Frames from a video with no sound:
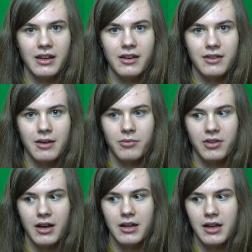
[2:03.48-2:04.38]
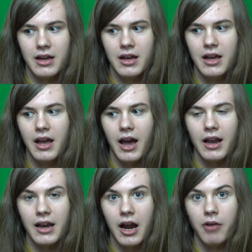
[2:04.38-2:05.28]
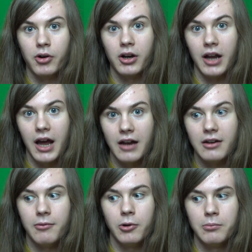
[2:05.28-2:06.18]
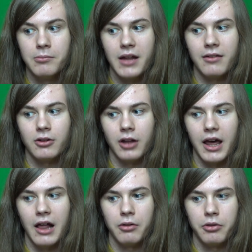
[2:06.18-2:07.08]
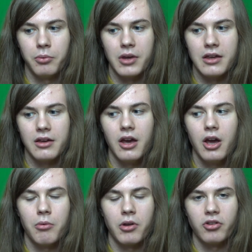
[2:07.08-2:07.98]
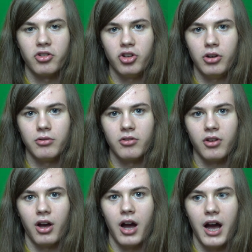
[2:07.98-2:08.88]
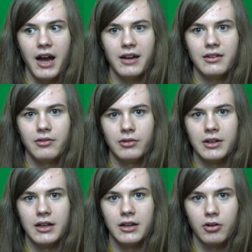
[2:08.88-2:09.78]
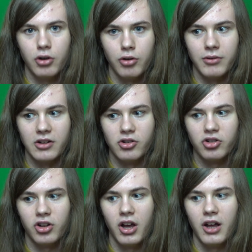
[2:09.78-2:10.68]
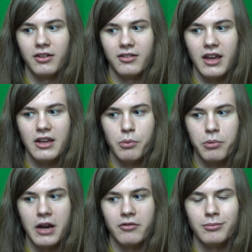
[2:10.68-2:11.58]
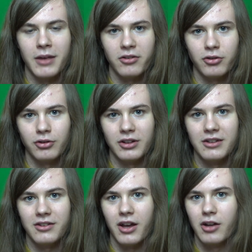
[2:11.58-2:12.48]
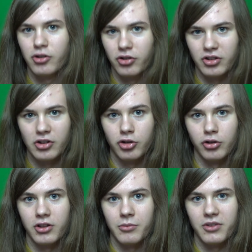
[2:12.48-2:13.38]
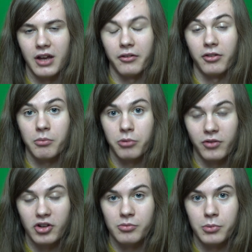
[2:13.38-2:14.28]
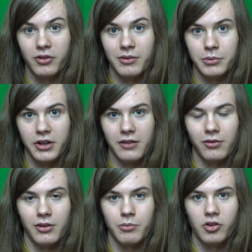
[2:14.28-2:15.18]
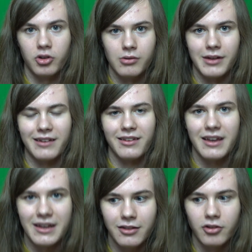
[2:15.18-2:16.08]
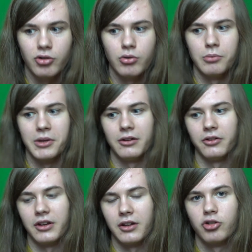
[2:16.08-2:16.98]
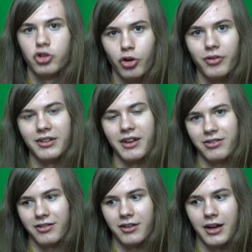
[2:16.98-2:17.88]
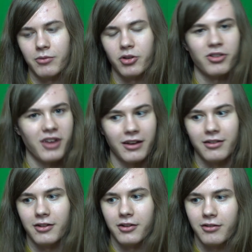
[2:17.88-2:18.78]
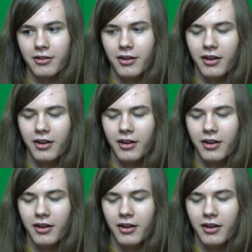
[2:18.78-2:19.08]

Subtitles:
exams that year, and now run an annual mental health week where the students are actively encouraged to take a break from their studies and just enjoy themselves, and there's provision put in place for them to do that in the school building during lesson time, so it's excellent.